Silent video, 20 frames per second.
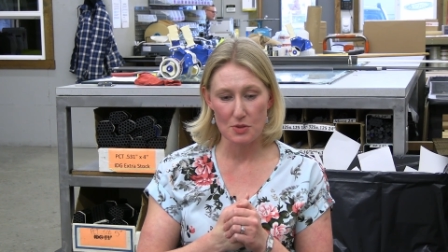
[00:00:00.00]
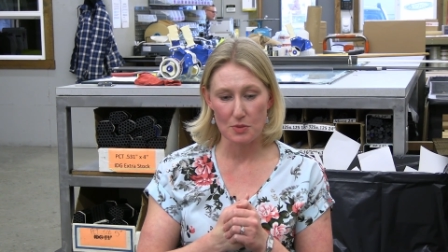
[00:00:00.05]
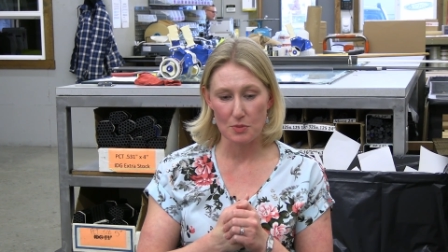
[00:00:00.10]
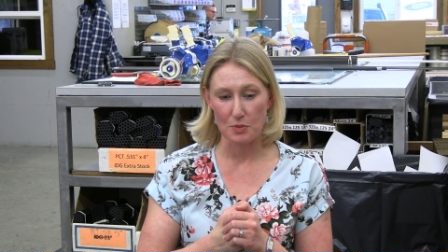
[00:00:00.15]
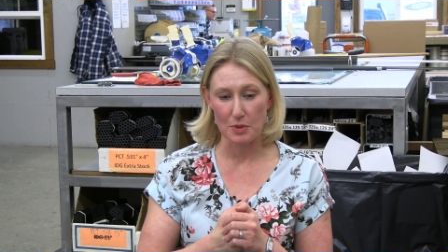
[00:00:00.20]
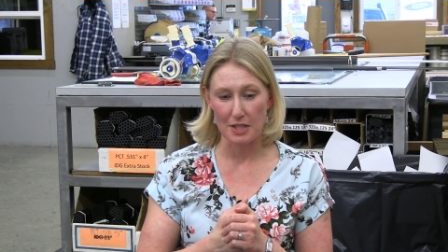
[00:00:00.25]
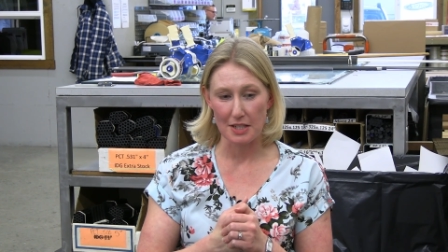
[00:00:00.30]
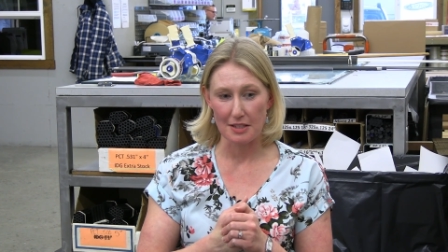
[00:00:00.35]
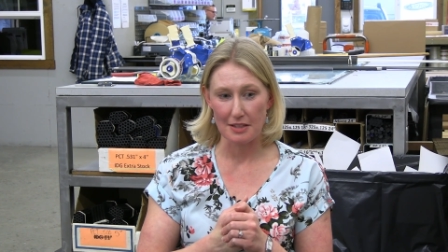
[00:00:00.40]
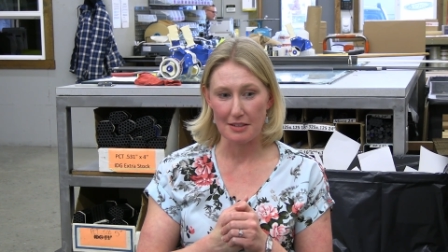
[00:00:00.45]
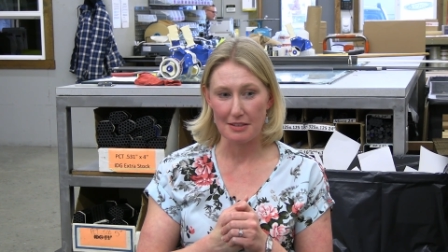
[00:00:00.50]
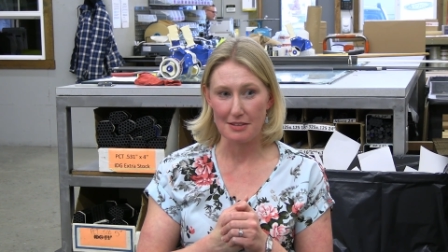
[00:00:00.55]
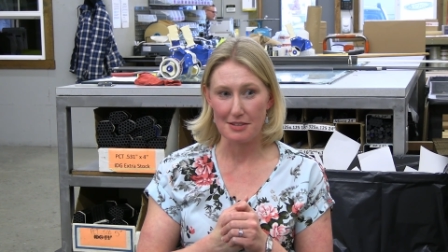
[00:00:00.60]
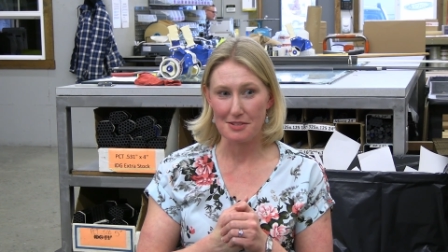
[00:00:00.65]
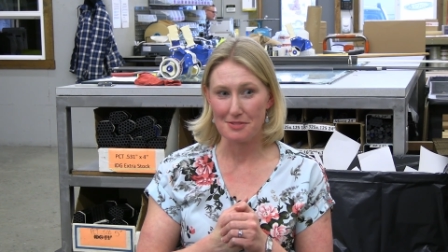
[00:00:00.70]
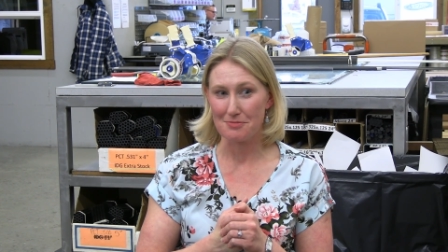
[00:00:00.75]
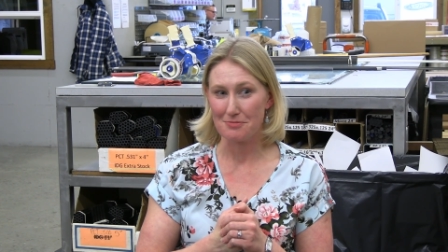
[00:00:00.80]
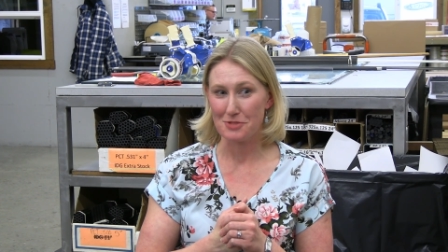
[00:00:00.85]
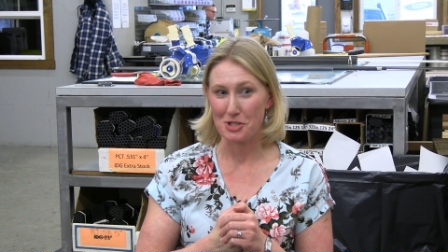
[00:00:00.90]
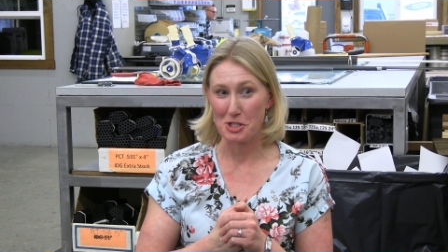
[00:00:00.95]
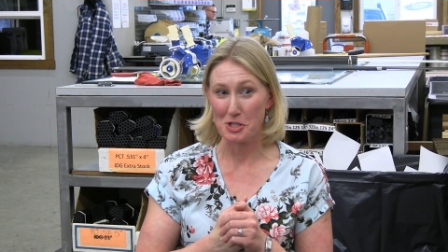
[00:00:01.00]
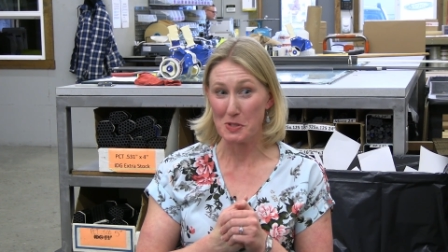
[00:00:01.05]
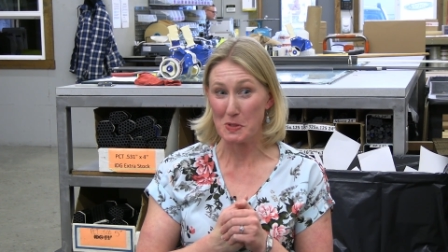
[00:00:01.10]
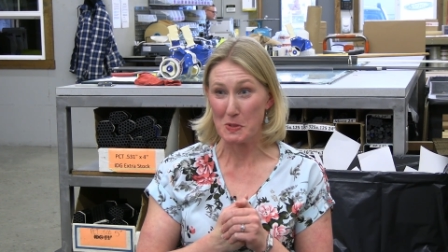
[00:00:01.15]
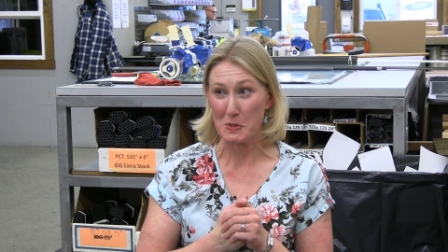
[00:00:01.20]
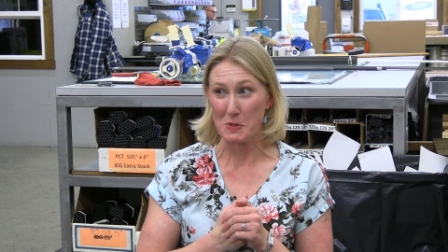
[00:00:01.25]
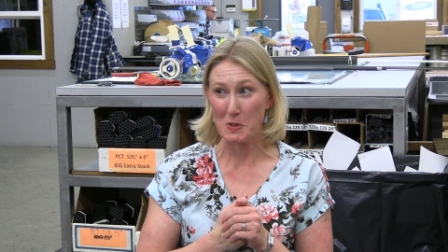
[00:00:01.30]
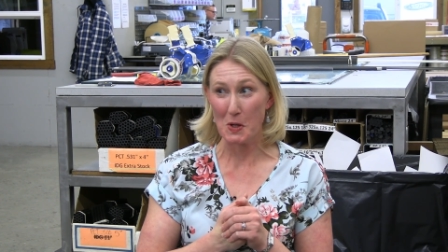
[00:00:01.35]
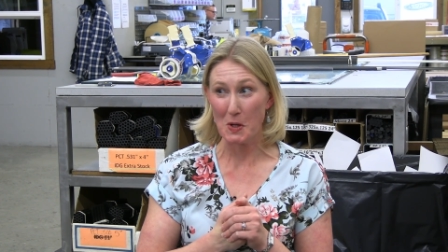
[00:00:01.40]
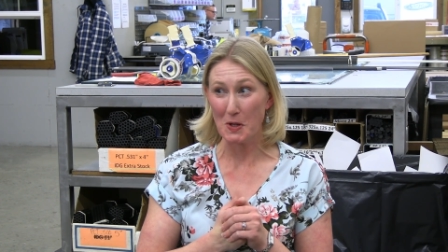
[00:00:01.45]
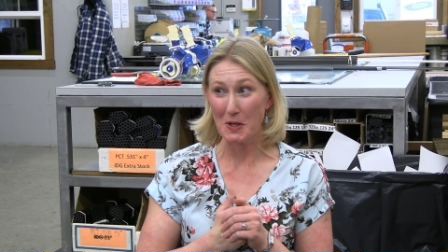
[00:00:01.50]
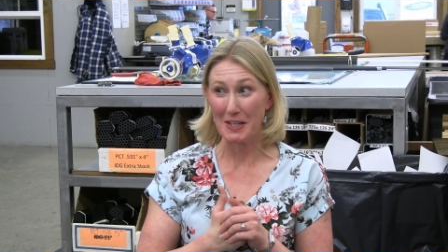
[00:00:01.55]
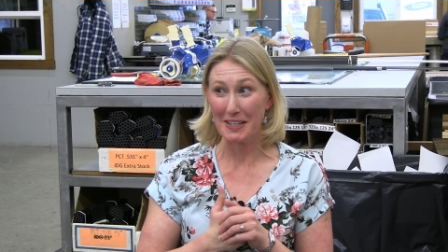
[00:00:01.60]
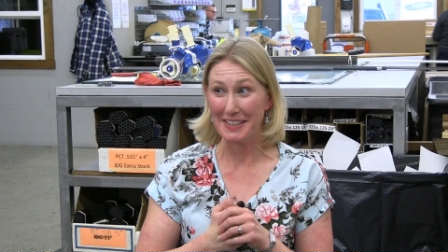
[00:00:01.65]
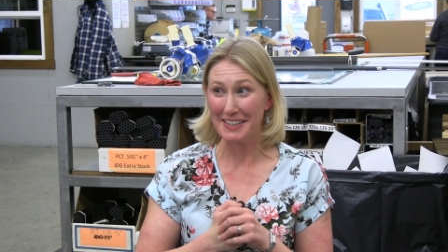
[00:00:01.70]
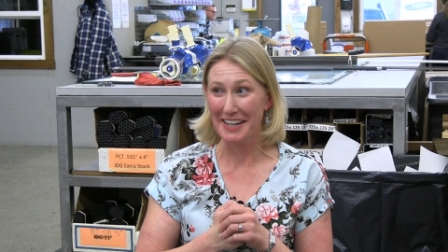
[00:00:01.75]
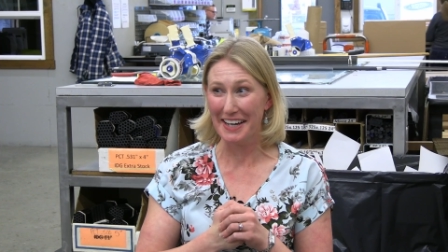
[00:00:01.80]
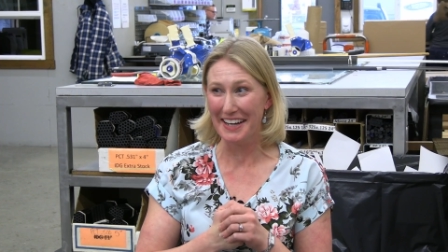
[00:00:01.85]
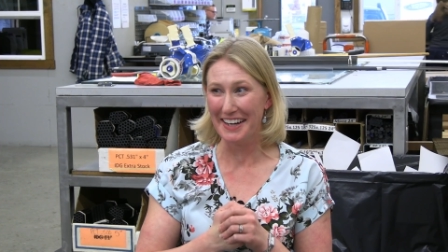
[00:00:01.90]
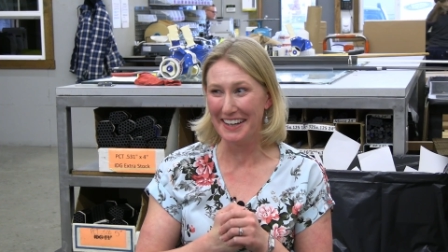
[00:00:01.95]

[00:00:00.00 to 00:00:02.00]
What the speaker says: we just started.